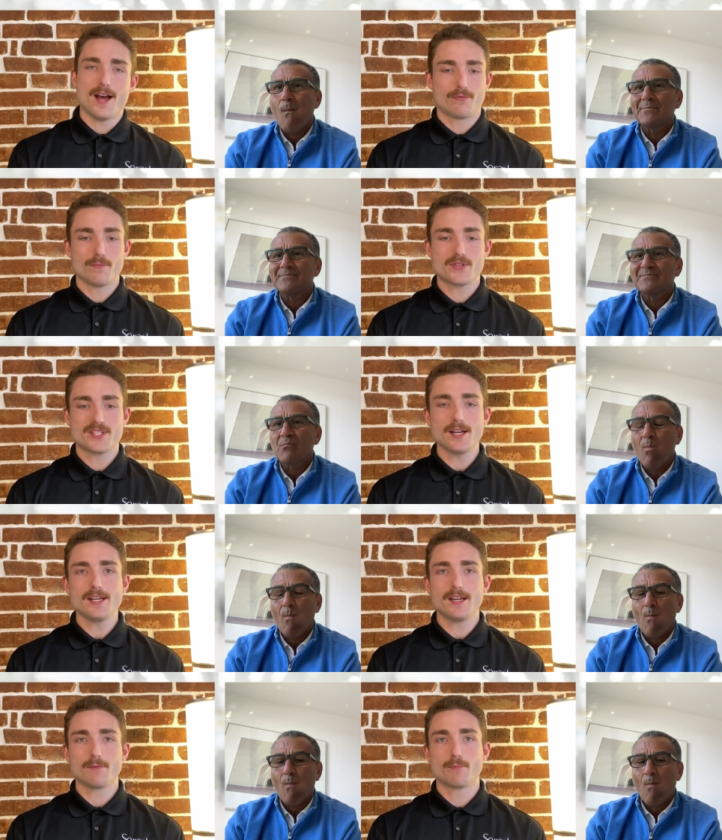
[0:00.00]
Speaker 1: from
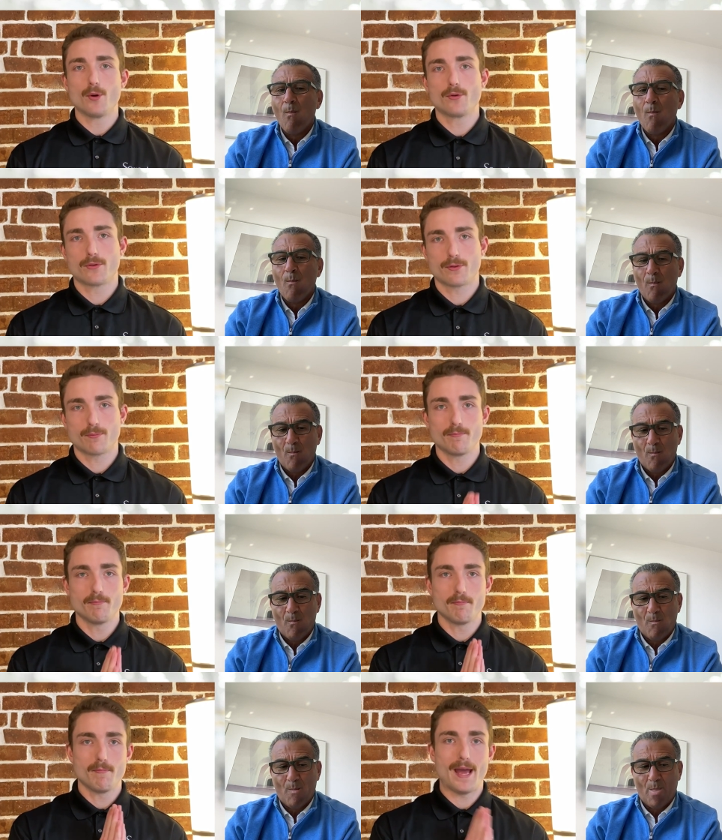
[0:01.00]
studying both
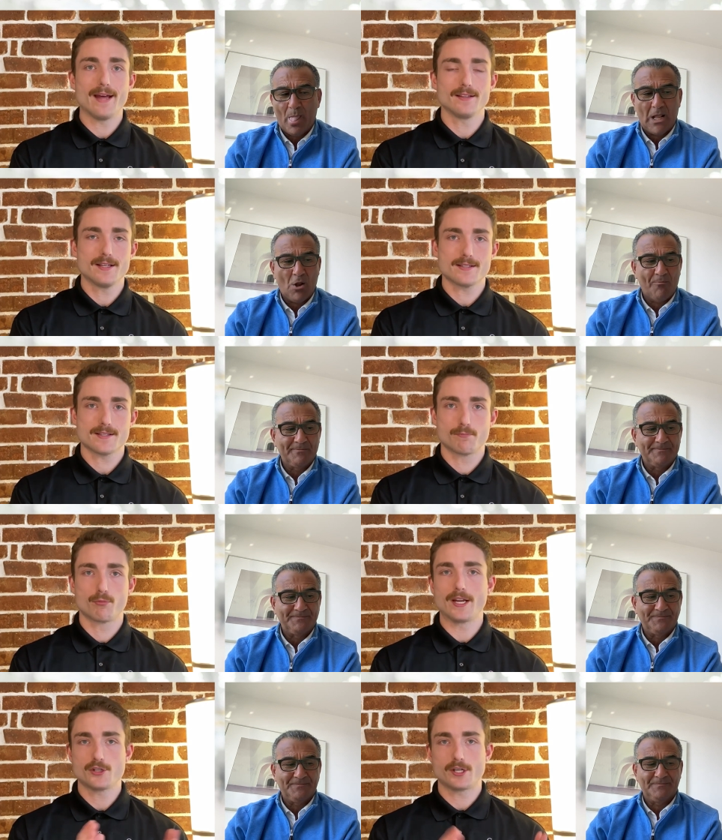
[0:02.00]
Atlas
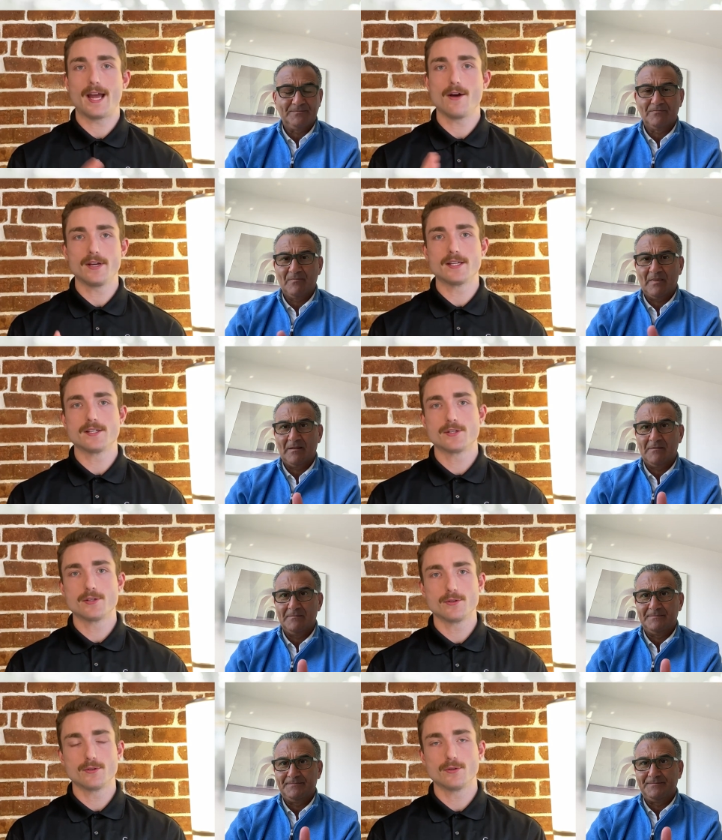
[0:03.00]
branching out
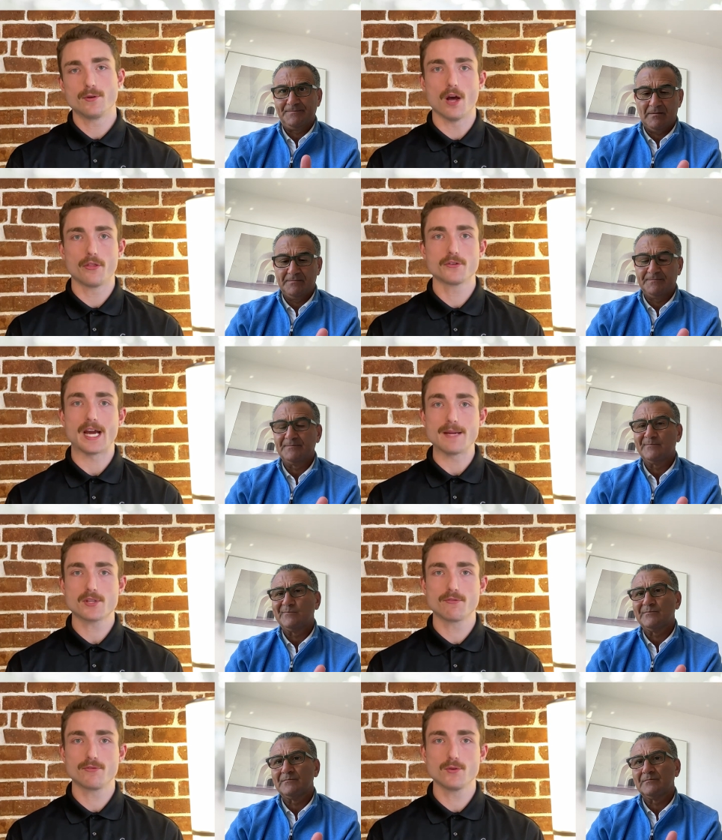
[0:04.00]
into other
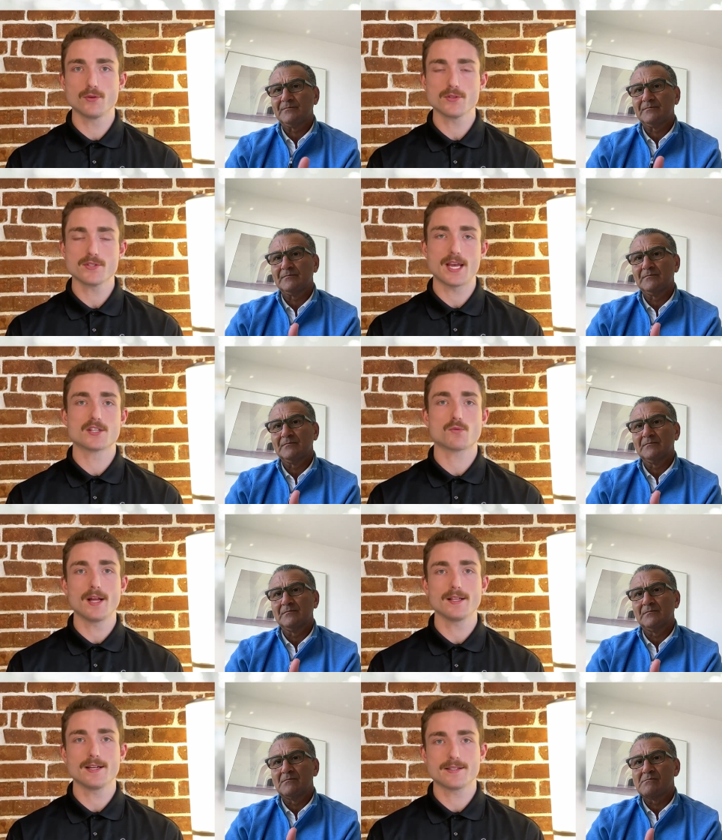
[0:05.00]
types of fuels as
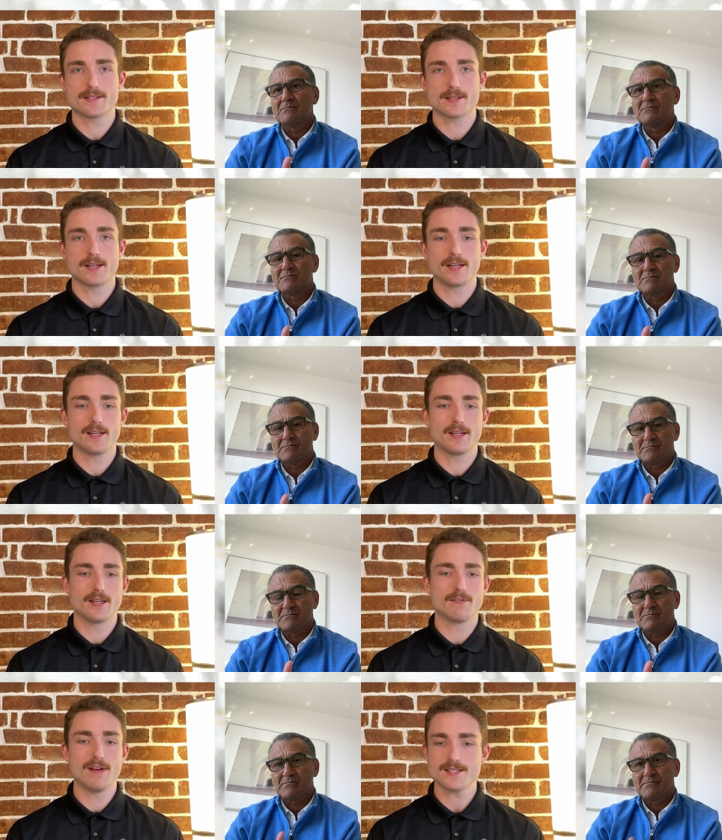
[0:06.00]
well as eh,
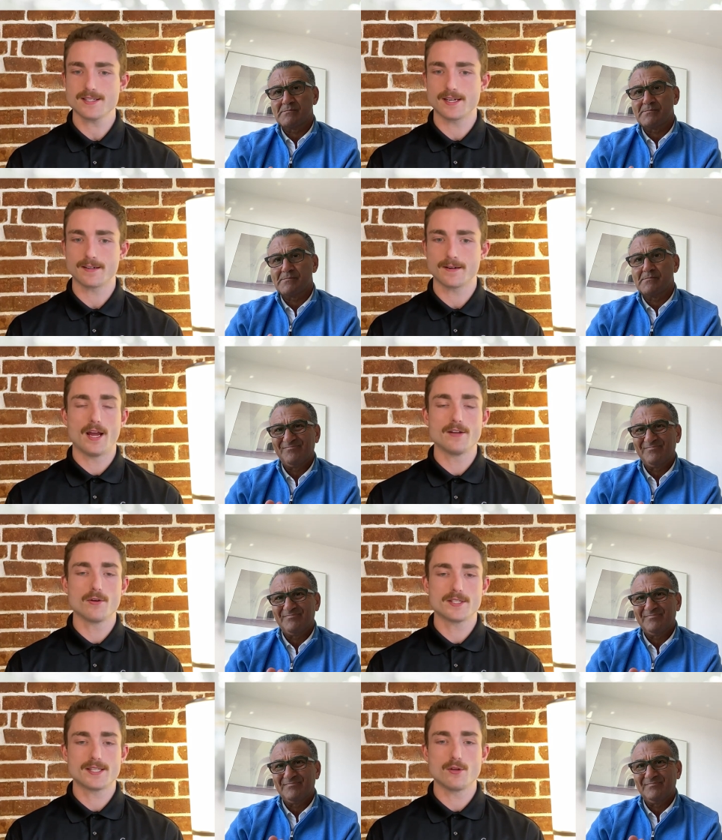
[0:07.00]
investing, I
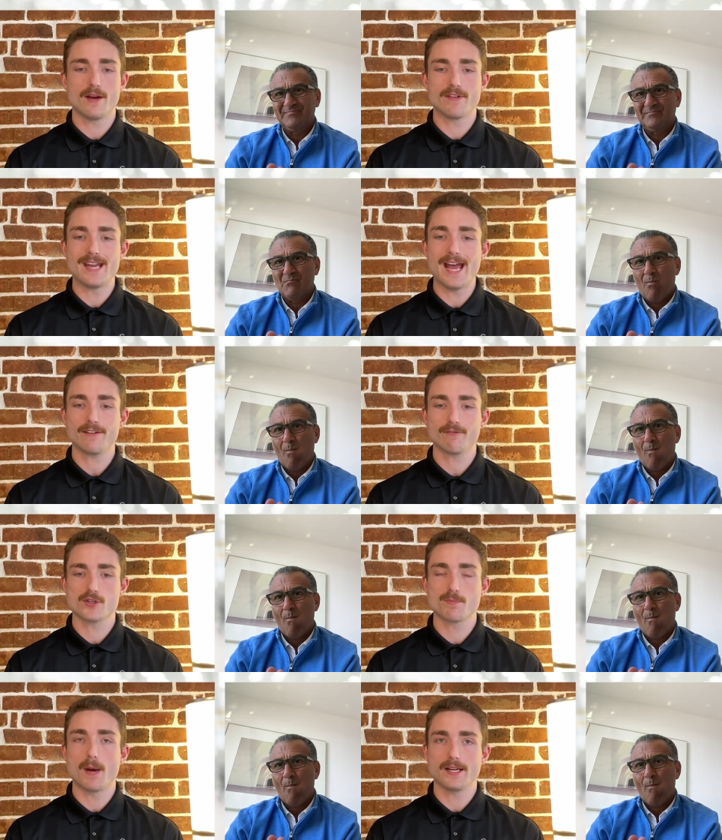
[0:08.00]
noticed that you have a knack for
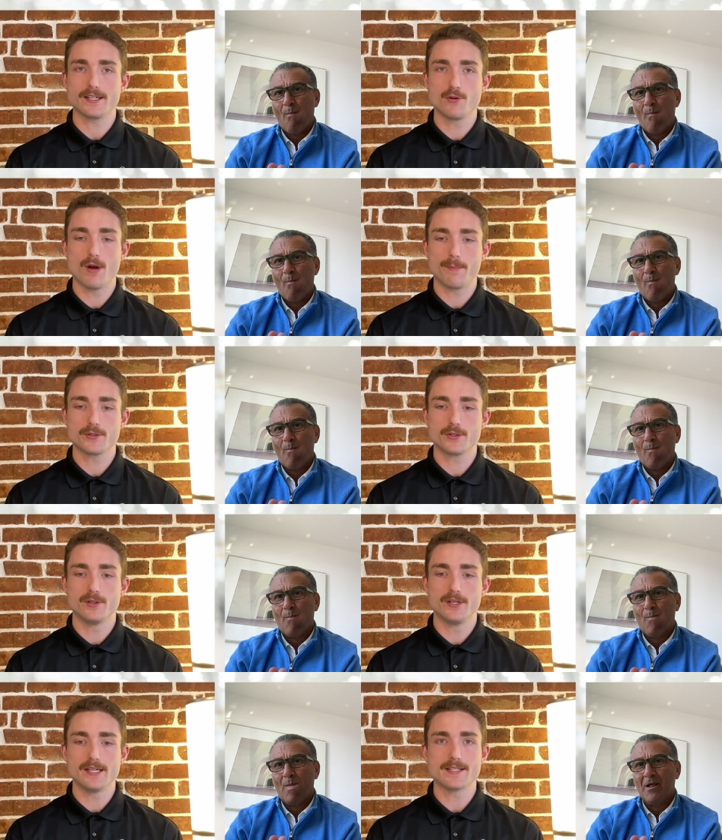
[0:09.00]
spotting new
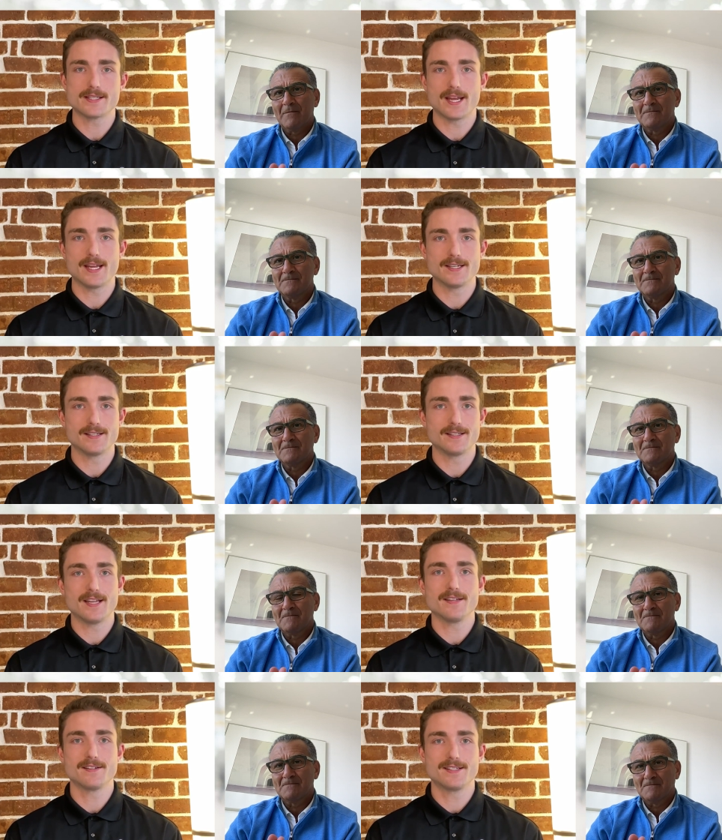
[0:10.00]
opportunities and
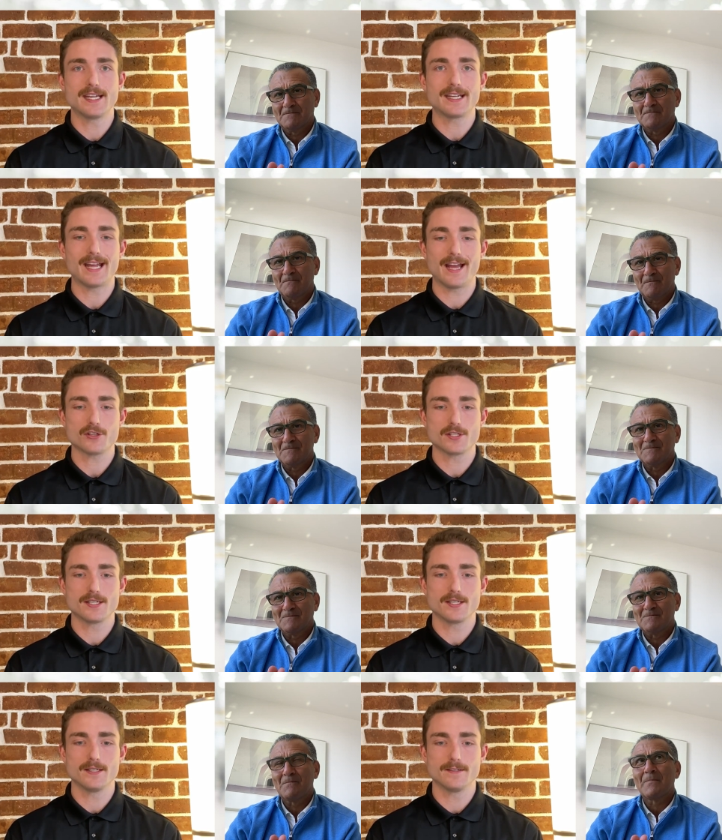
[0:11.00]
then taking action
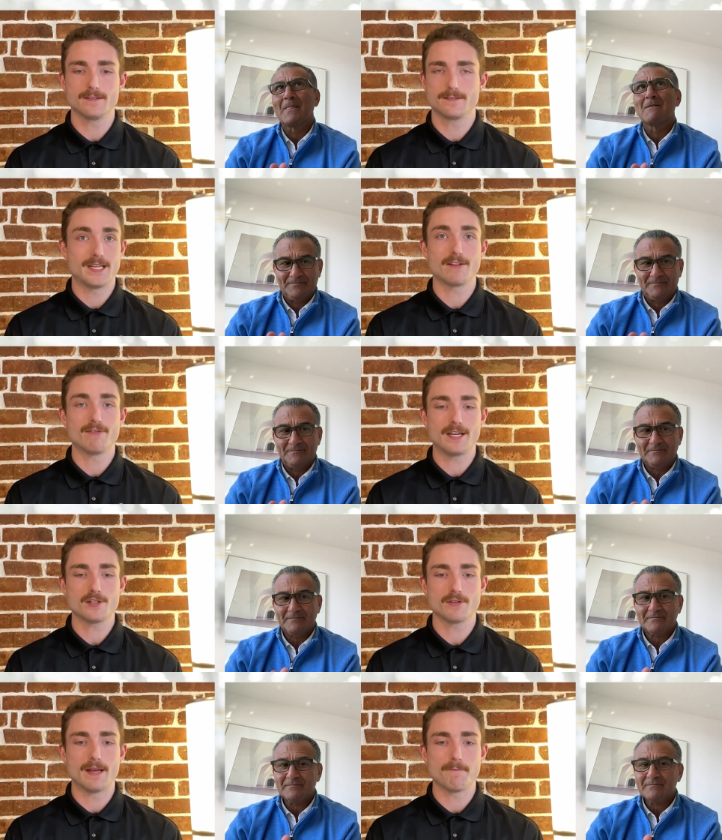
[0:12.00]
to take
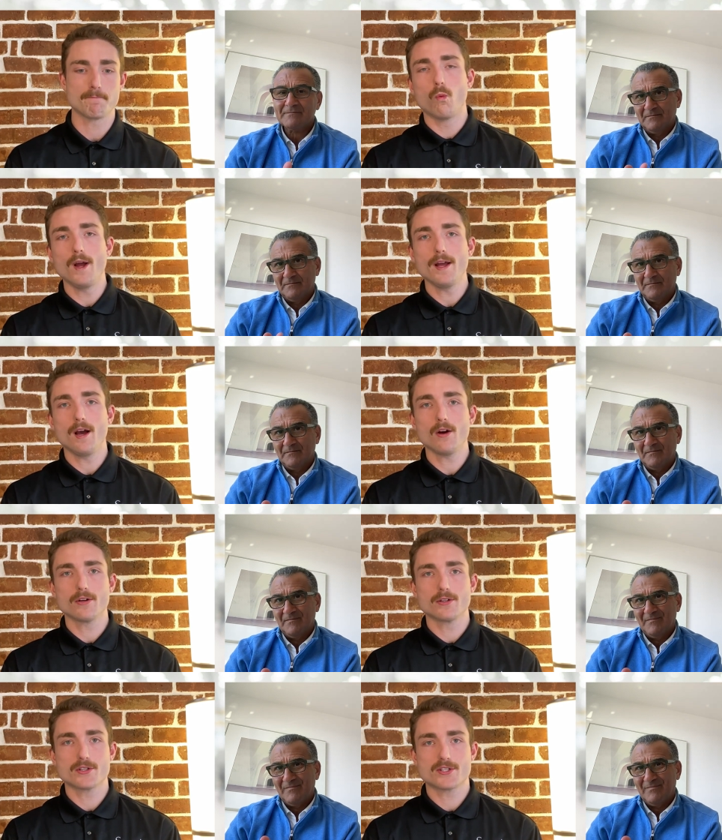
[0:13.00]
advantage of them. What
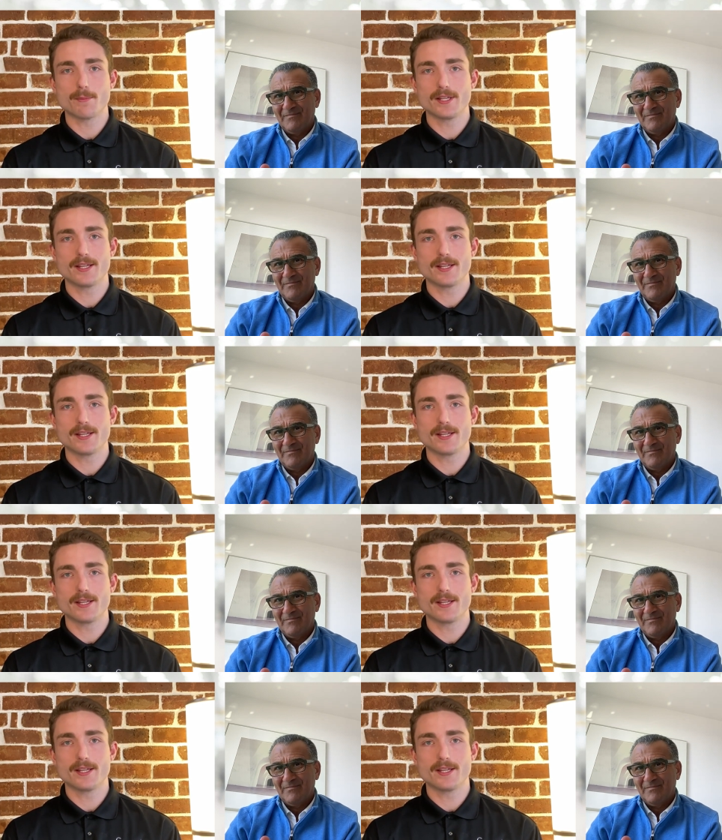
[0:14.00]
are some of